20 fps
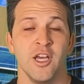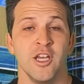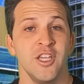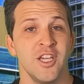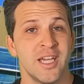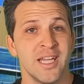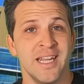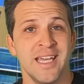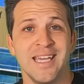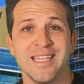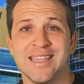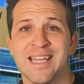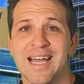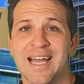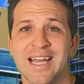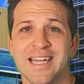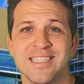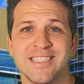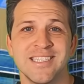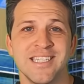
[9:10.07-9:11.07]
You can hit the
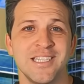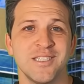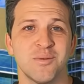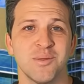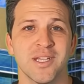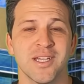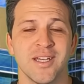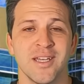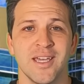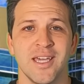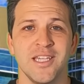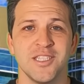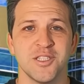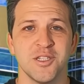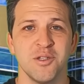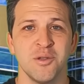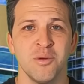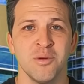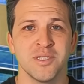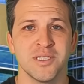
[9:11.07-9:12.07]
high seas with the
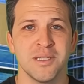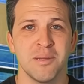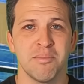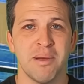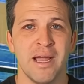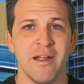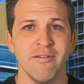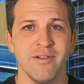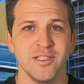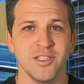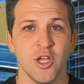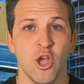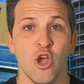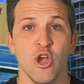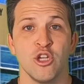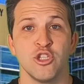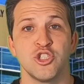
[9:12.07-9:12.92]
conquistadors and the pirates,